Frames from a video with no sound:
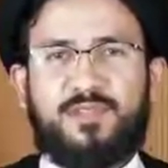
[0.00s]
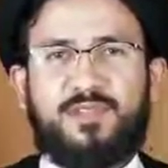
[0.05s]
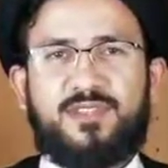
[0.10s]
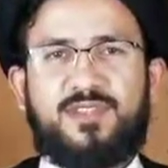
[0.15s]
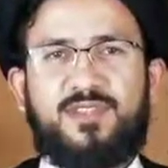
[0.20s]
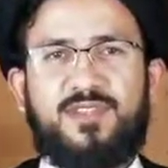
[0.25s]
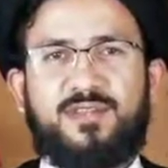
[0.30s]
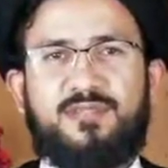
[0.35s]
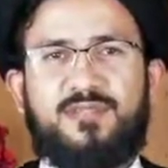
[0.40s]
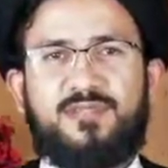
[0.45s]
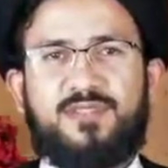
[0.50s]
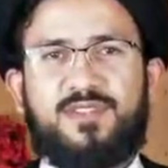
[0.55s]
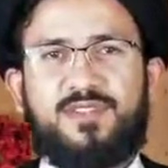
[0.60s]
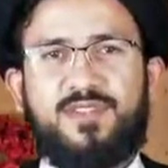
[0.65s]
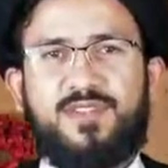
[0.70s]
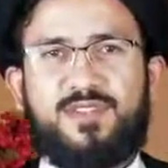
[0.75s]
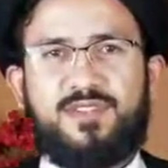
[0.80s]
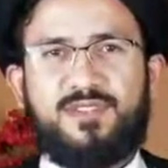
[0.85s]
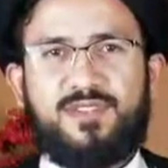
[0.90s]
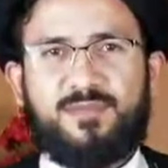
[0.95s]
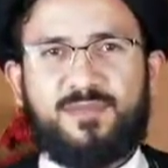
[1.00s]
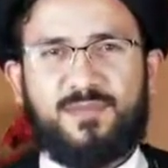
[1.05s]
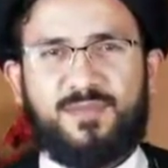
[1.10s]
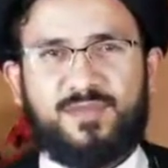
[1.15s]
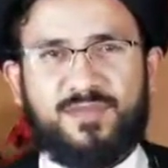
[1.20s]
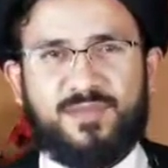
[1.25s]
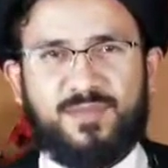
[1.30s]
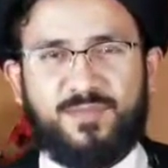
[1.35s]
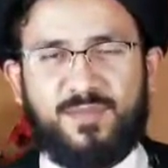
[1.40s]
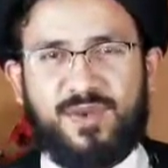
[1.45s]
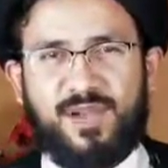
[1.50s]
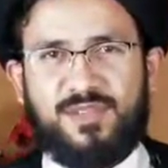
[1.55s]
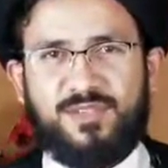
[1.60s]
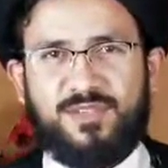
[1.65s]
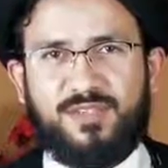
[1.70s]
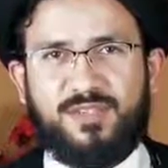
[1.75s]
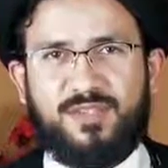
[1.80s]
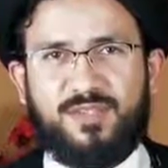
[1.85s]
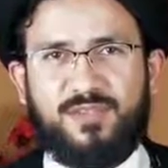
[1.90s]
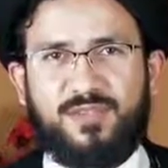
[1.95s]
In the name of Allah, the most
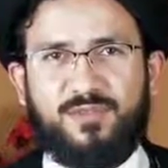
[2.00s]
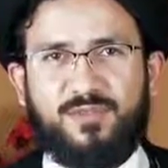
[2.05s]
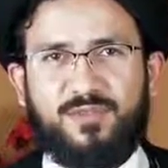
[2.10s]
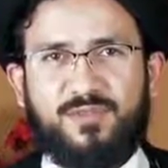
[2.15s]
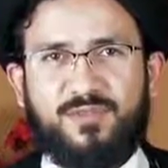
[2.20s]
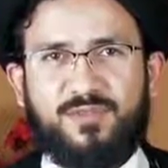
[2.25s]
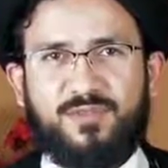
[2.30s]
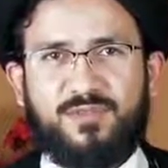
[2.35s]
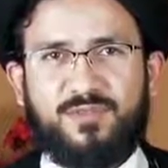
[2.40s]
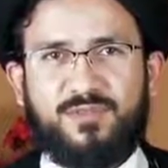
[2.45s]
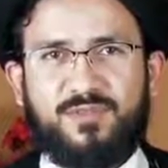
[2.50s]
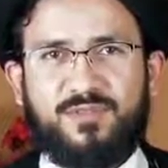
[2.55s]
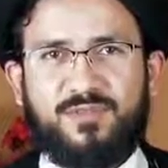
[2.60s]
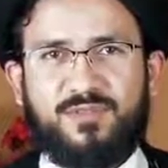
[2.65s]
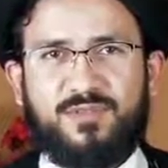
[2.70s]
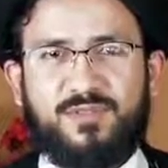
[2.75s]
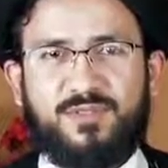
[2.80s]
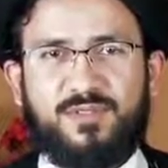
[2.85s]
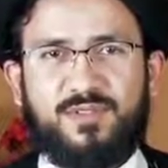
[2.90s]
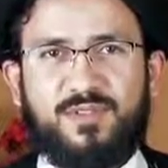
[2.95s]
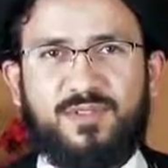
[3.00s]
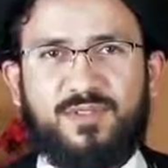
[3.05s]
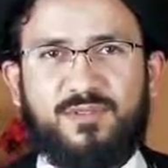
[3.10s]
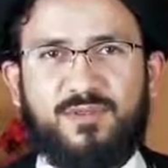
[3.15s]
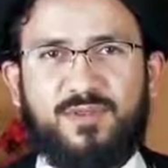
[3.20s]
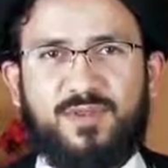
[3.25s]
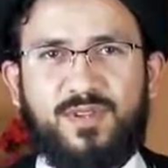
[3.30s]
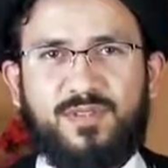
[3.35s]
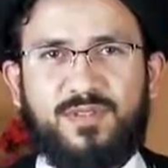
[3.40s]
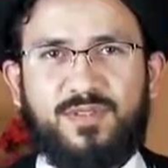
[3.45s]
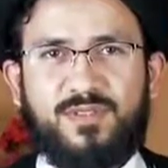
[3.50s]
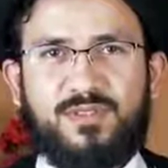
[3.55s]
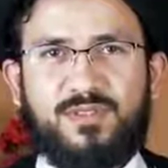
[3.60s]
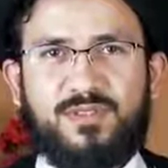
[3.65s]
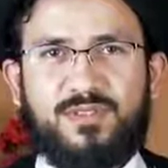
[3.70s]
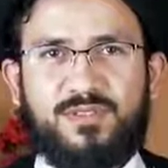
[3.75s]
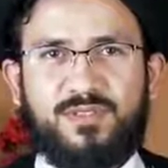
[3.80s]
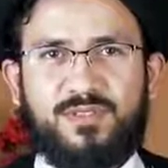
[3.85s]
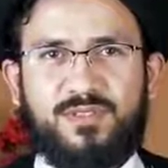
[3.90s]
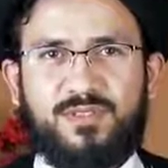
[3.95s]
compassionate, the most merciful. Brothers
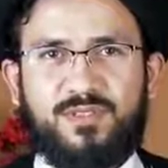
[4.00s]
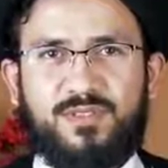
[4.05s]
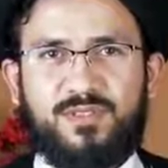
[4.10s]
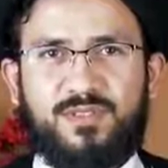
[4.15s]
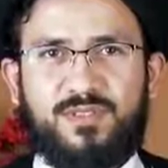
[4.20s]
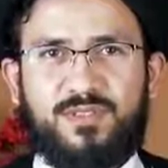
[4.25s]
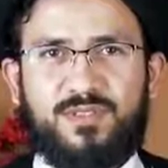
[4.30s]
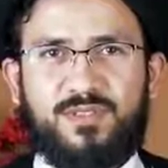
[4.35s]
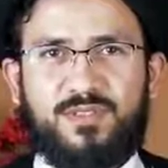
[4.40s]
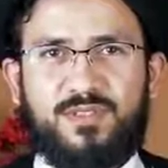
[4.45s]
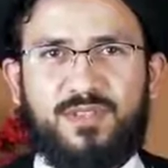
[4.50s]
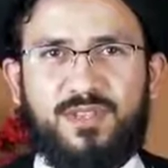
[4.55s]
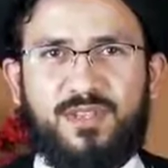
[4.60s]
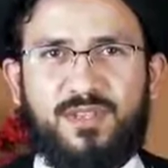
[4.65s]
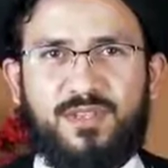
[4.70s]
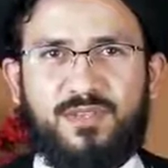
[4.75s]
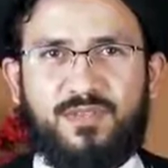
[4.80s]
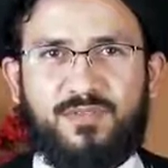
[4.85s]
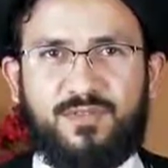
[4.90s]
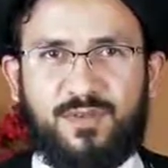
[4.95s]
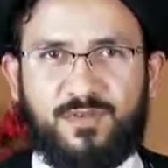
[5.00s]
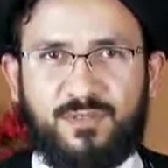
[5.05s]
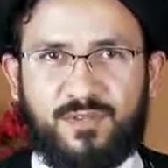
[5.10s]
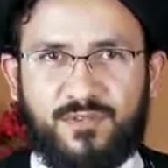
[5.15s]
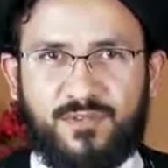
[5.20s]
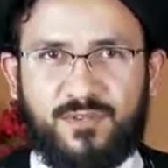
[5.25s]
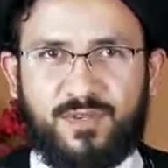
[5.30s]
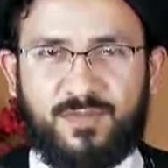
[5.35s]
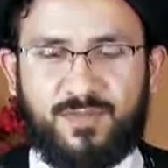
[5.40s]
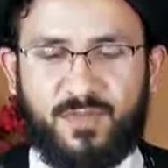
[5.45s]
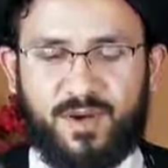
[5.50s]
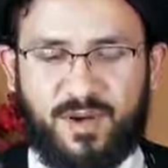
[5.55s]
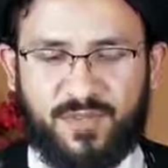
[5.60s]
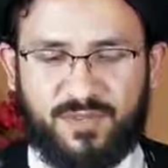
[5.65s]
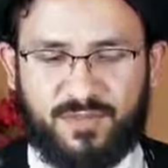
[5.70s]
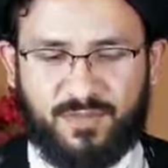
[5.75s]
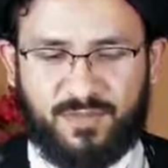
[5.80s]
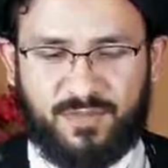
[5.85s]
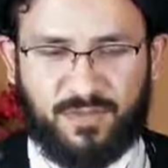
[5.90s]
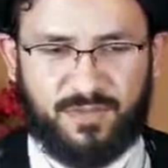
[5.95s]
and sisters from different
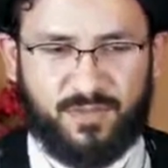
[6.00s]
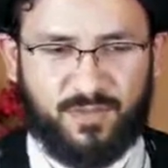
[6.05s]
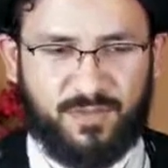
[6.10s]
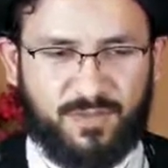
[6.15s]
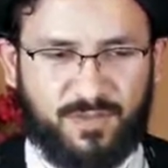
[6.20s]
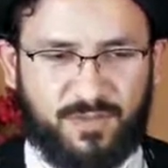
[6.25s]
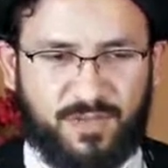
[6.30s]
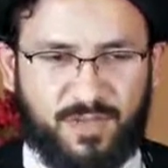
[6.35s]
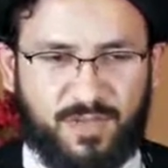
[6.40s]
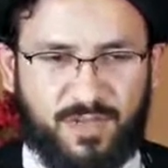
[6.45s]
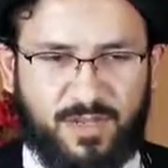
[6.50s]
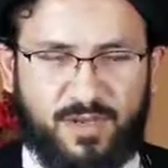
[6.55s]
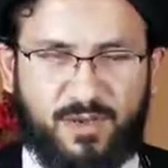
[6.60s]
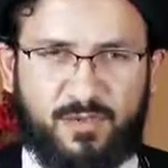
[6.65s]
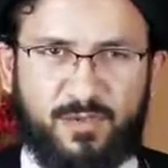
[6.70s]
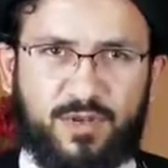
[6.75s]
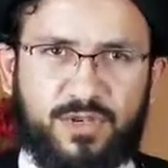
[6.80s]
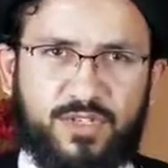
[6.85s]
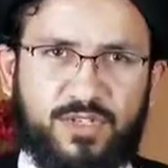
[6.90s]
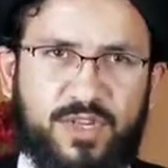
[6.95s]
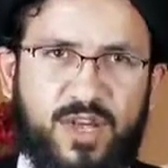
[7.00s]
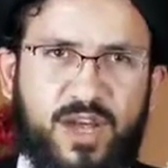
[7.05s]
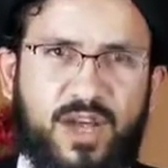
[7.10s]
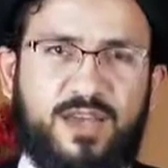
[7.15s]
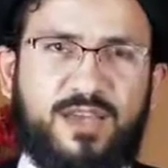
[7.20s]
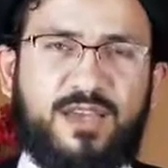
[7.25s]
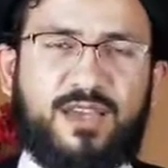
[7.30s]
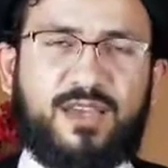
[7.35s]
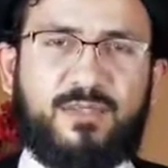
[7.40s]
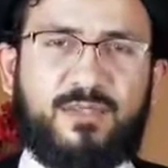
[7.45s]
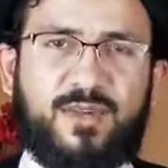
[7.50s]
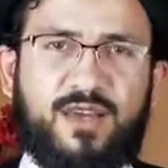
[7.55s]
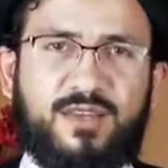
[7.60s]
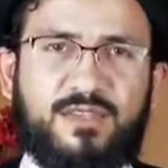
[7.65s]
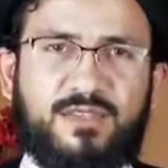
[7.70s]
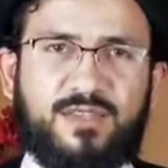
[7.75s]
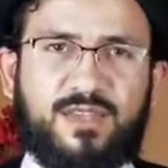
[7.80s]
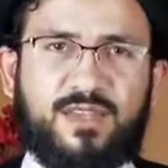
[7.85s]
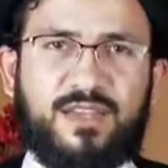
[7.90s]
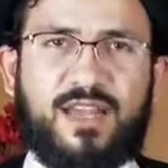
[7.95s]
parts of the world, we're talking
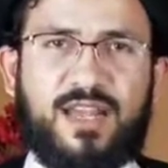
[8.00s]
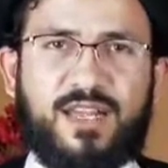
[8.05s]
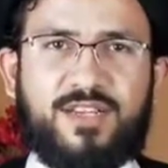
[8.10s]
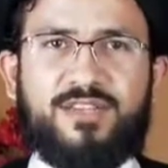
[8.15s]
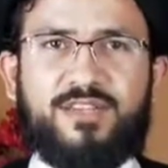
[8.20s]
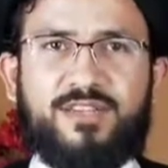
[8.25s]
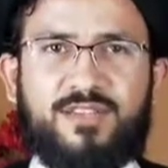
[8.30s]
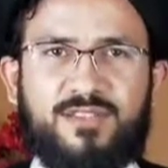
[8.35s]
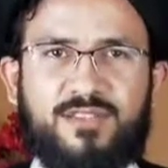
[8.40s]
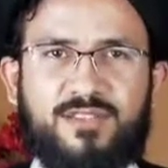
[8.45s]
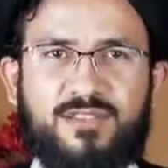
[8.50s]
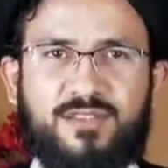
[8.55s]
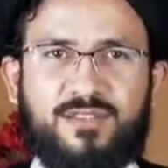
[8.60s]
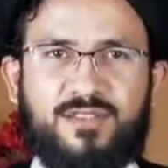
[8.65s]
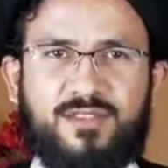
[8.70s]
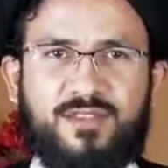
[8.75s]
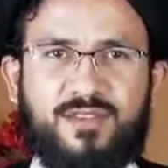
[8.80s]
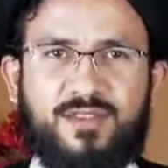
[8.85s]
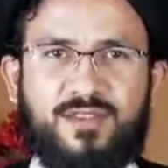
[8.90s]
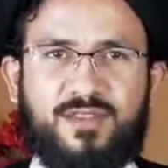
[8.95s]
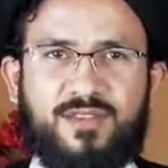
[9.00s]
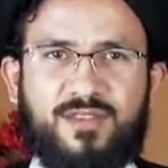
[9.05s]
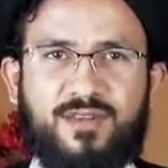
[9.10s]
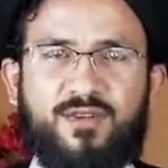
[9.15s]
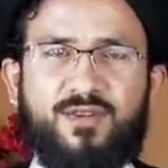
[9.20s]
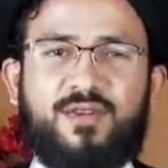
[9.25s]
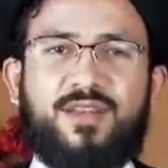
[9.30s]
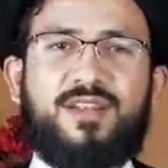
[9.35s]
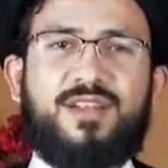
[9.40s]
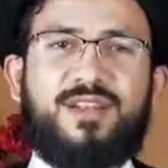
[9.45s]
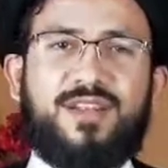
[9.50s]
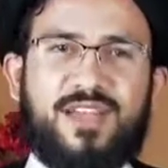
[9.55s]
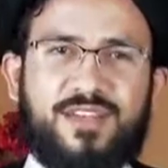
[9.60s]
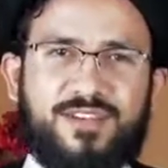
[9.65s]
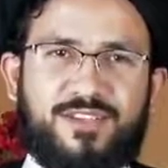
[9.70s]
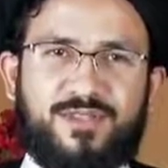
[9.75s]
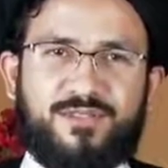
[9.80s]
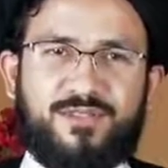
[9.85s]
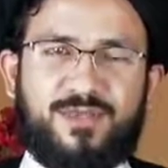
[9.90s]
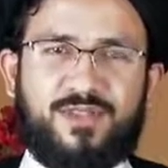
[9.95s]
about selection, or
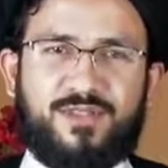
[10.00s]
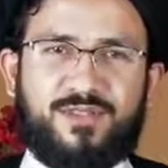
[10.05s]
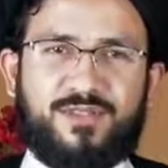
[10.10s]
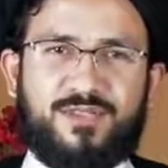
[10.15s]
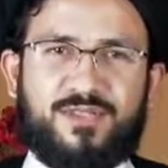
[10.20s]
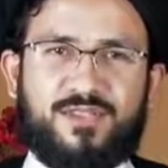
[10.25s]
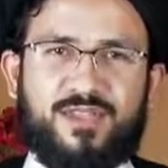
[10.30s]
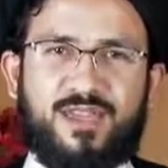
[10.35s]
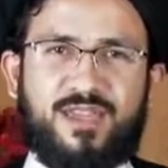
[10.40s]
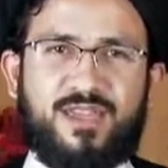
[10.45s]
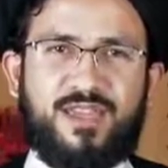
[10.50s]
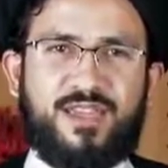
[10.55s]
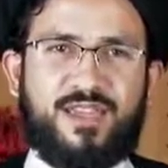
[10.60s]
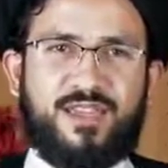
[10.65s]
election better to say.